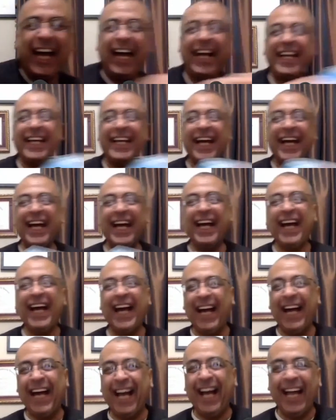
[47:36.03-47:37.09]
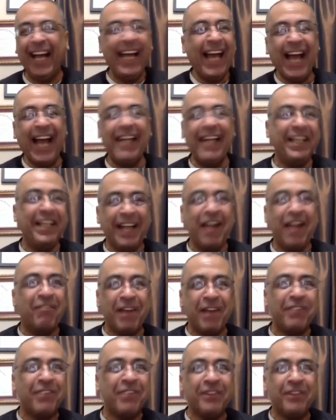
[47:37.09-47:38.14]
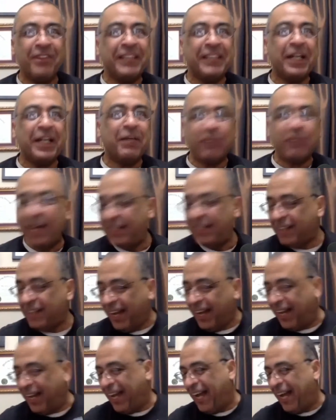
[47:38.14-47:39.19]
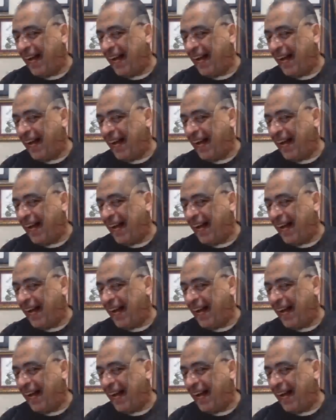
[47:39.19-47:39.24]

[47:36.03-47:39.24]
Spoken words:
I didn't have my phone set up right.